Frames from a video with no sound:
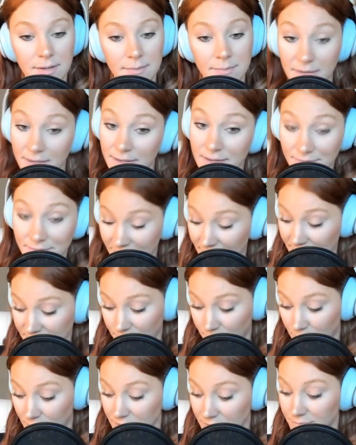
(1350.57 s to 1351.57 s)
But in fact,
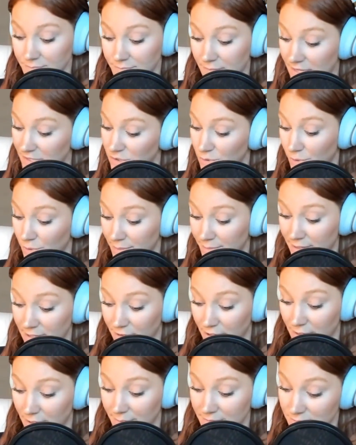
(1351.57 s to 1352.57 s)
it was in 20
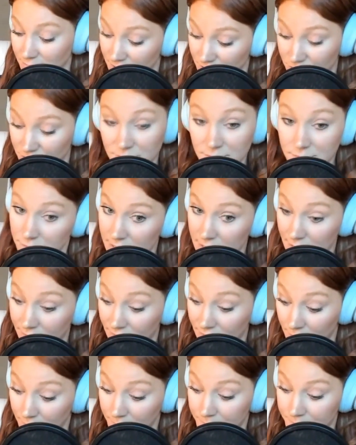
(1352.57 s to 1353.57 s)
milligrams, which is
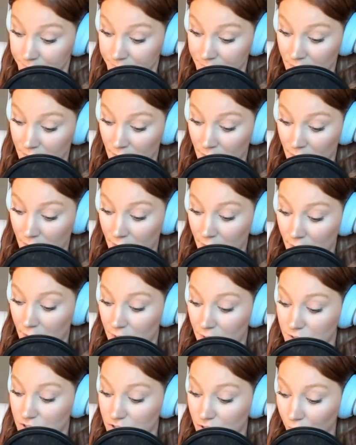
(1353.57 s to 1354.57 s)
significant.
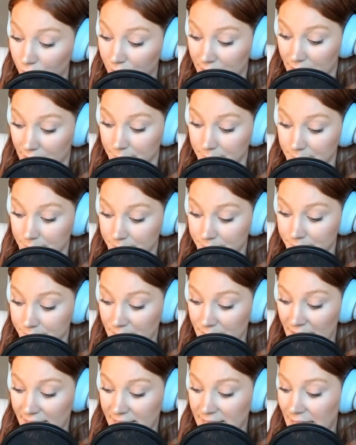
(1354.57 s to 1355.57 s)
Sodium,
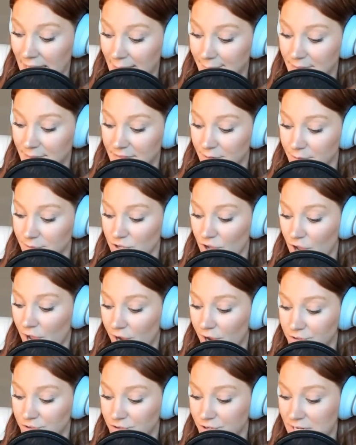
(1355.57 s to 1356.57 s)
it claimed that there was
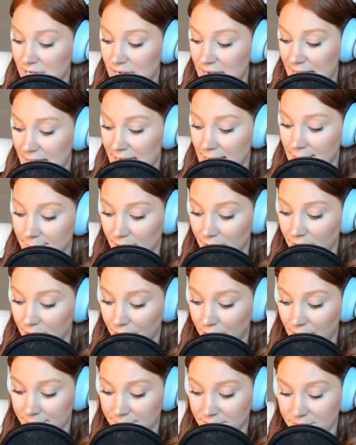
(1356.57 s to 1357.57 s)
180
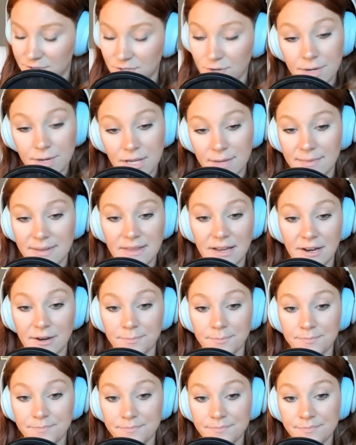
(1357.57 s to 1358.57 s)
milligrams of sodium in there,
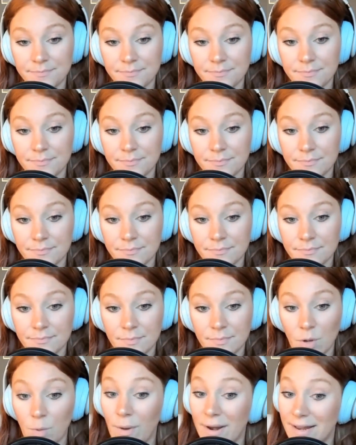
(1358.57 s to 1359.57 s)

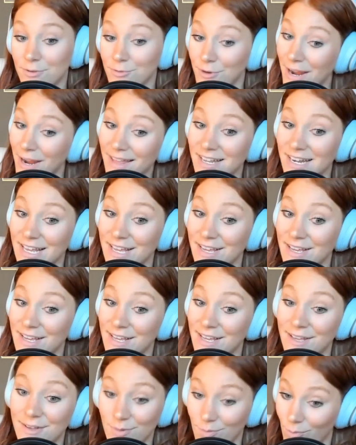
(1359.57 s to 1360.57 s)
when in reality,
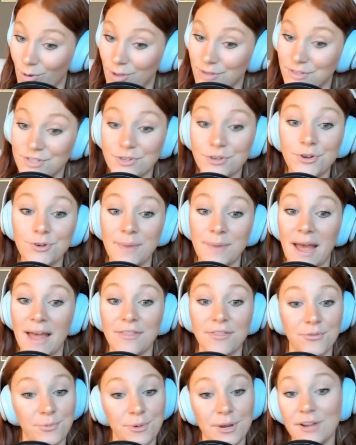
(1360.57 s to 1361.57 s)
one scoop
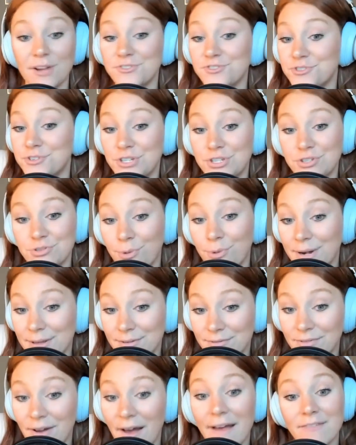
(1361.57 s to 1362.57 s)
had
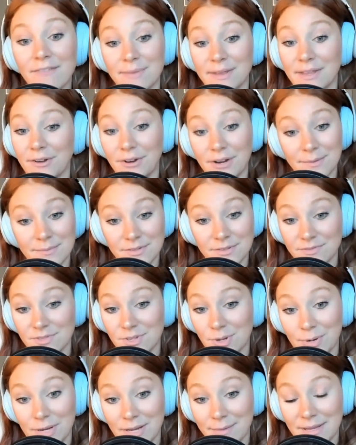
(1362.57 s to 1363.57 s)
325 milligrams of
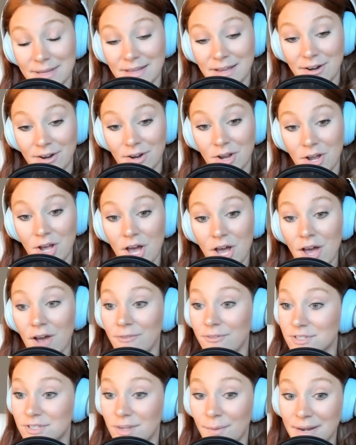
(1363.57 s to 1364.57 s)
sodium in there.
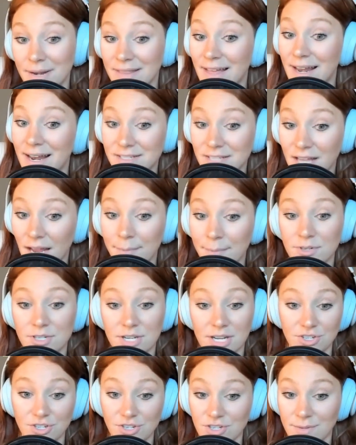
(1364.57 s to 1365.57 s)
For somebody that has
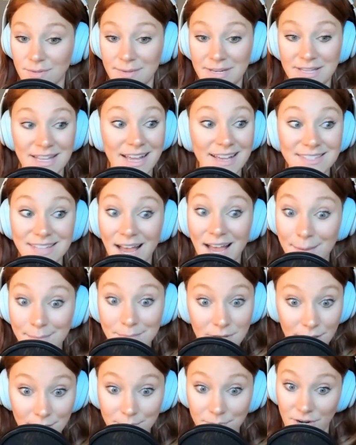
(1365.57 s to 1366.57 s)
hypertension, somebody that has high
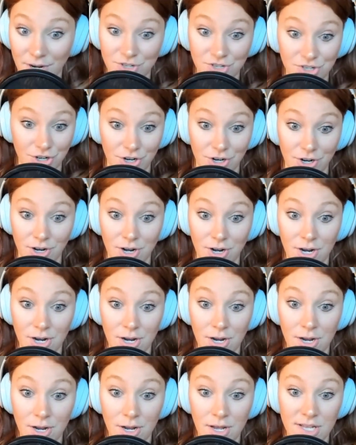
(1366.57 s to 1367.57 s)
blood pressure,
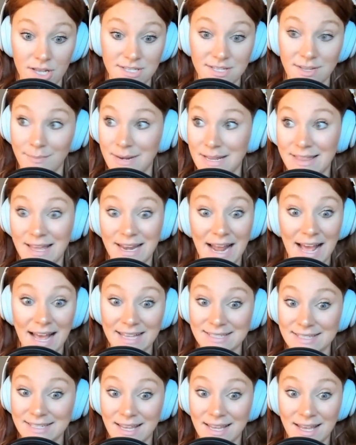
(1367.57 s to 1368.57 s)
somebody that
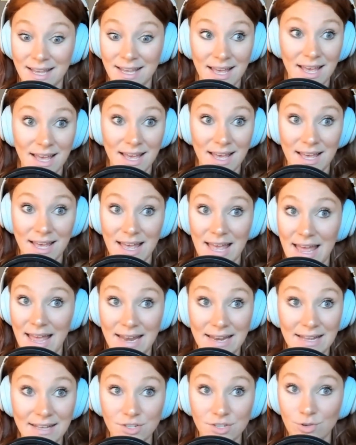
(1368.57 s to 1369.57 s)
has
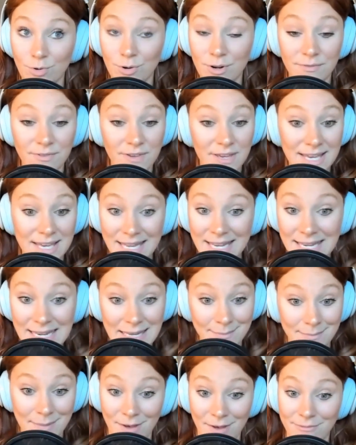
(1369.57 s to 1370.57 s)
any sort of
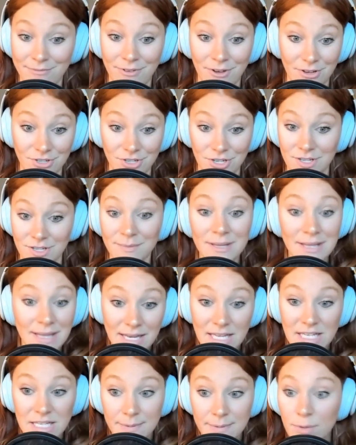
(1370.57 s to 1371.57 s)
kidney malfunction, somebody that
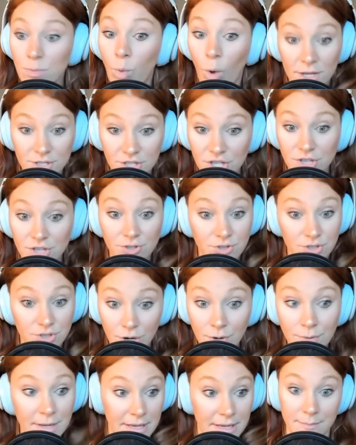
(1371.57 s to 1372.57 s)
needs to be watching their
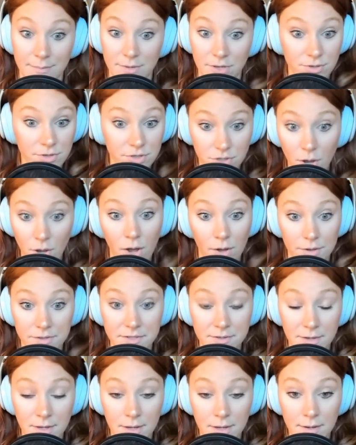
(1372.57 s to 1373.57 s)
sodium, their
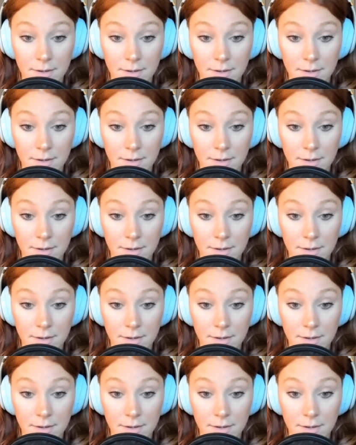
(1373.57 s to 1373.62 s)
salt.